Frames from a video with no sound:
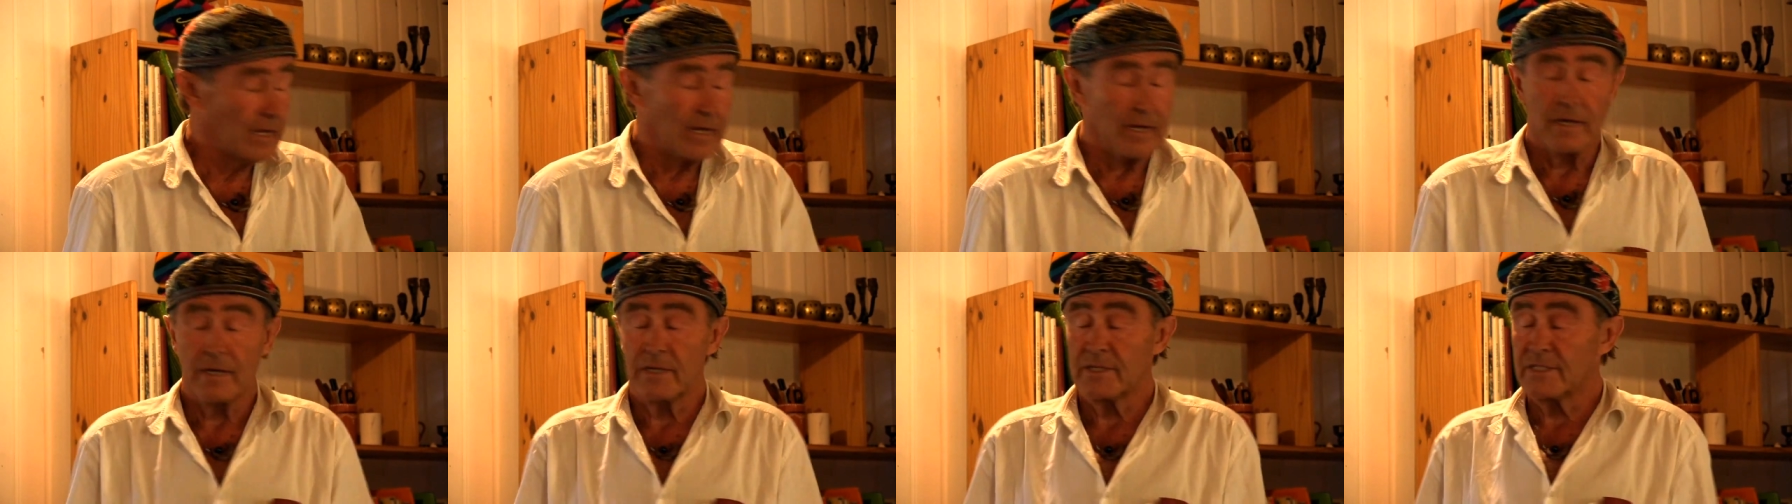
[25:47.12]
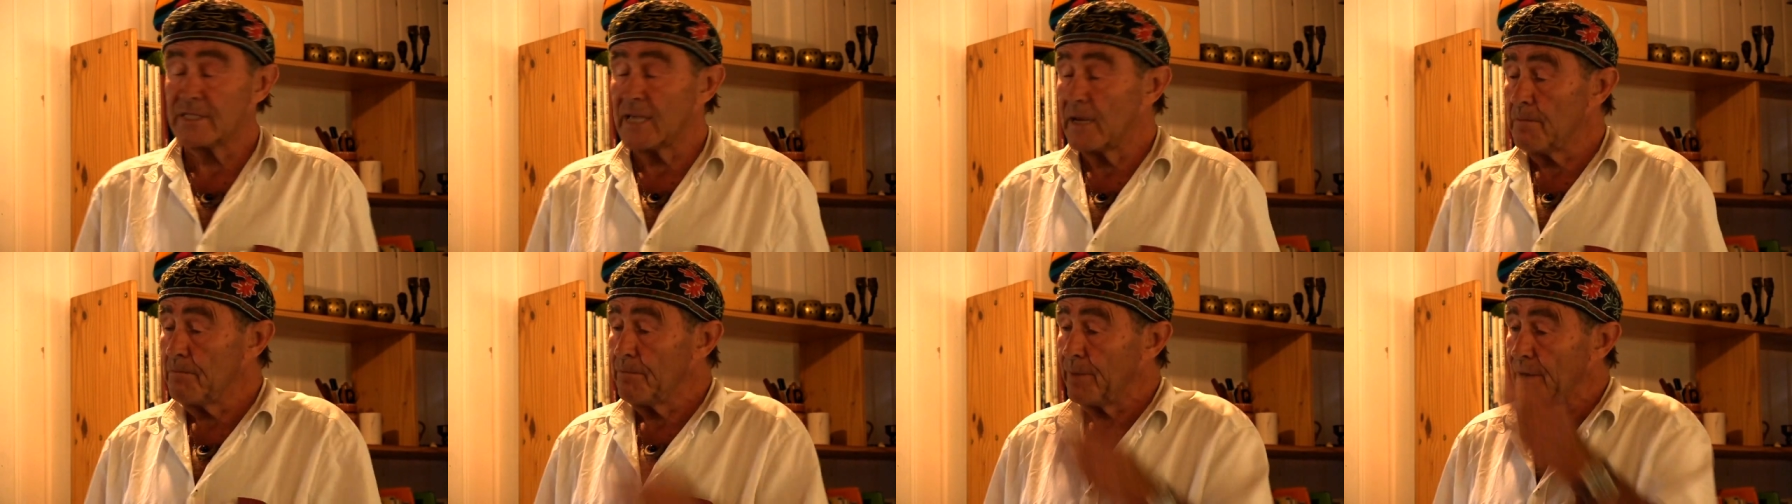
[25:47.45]
a
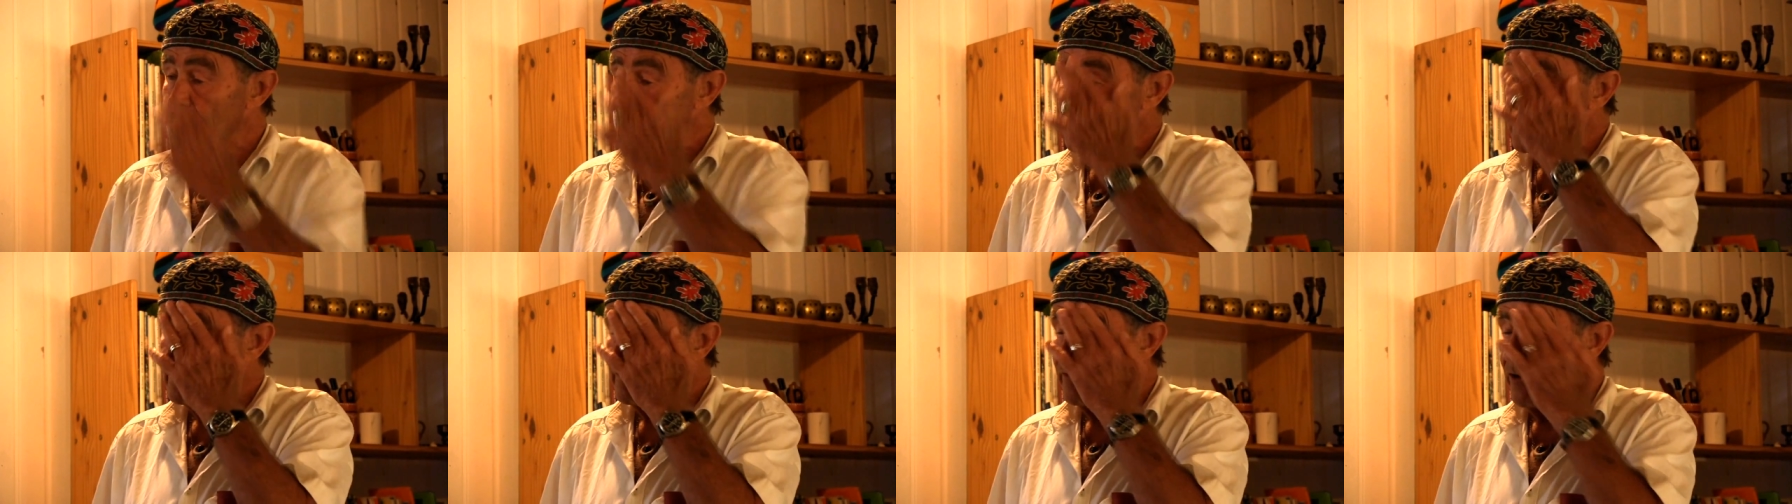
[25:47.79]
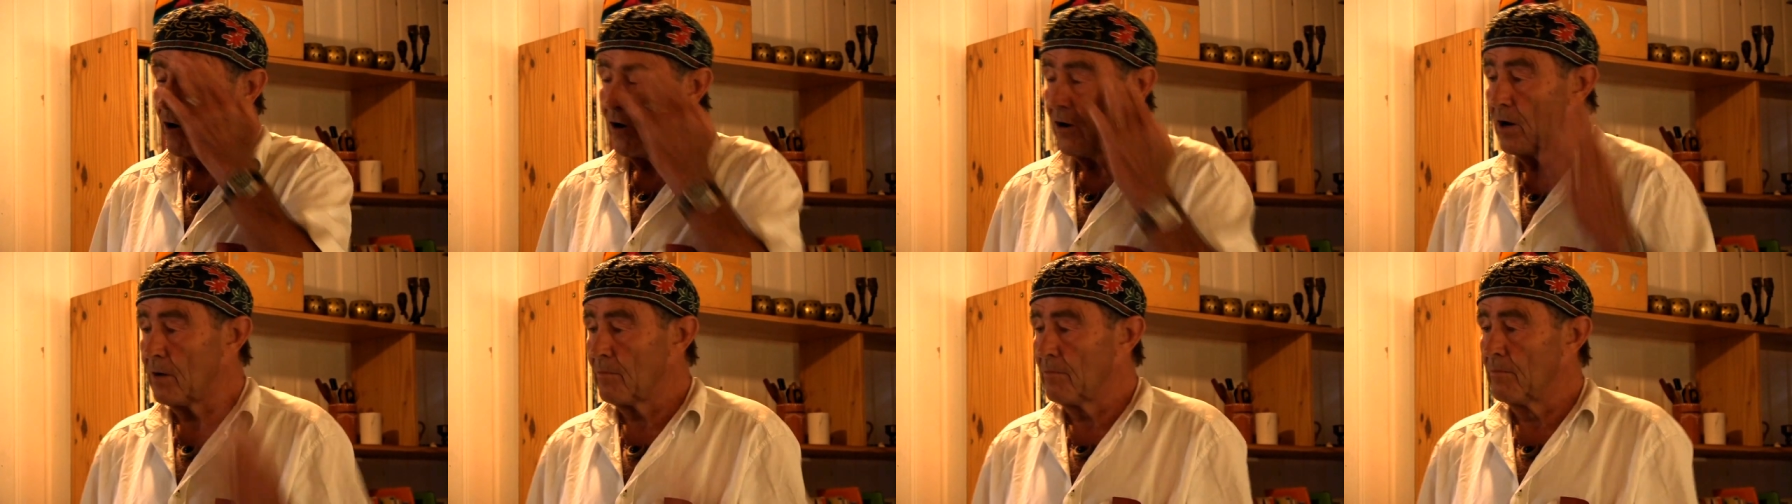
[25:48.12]
simplest
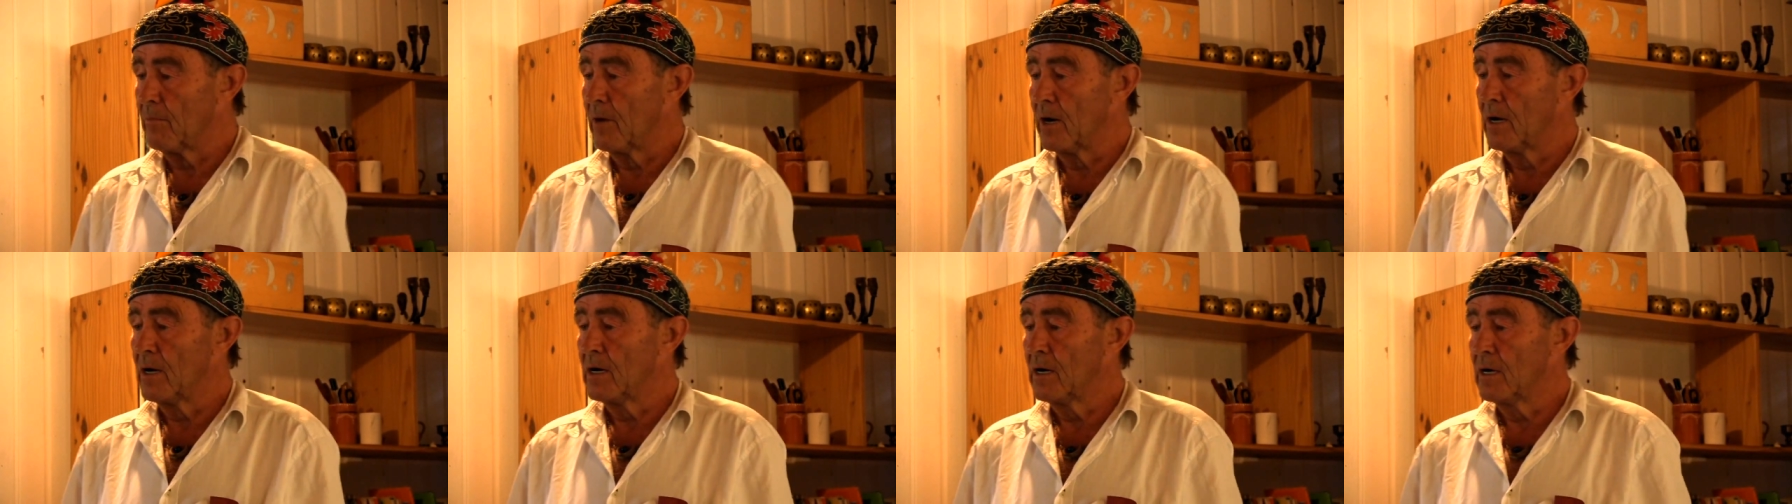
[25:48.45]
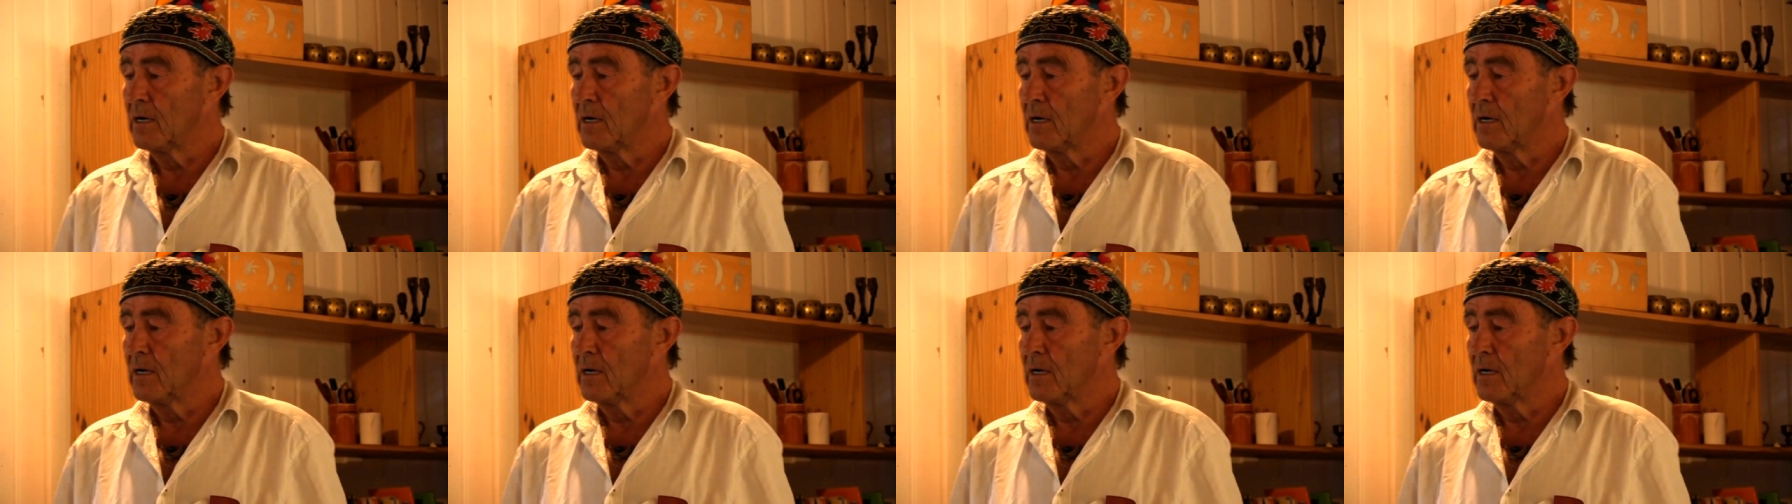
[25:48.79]
form,